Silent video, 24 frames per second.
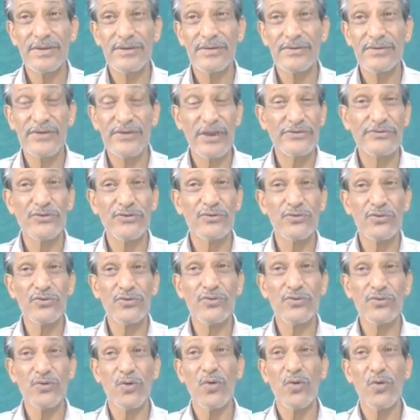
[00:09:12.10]

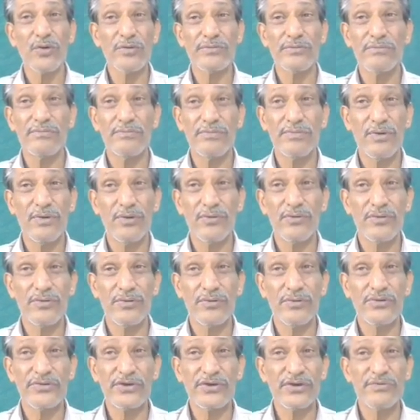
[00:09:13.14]
Sadhguru Road
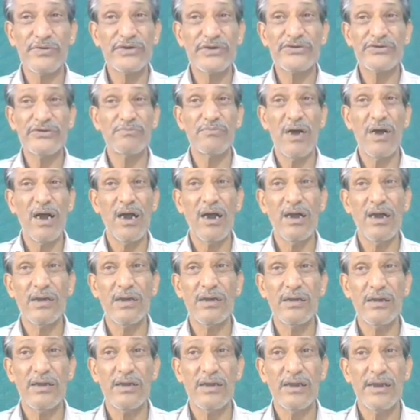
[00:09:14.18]
or Shivaji Marg.